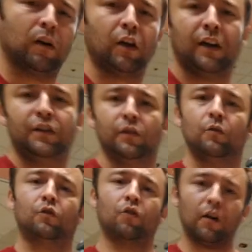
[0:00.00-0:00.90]
we're looking
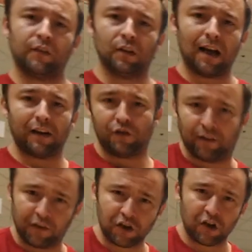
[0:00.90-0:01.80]
to cross the line,
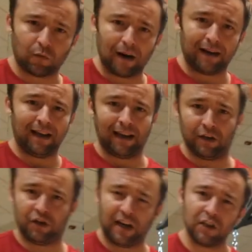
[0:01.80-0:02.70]
transition our weight,
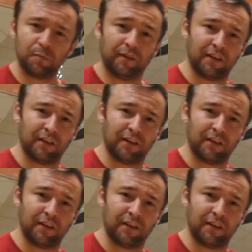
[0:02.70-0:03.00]
and change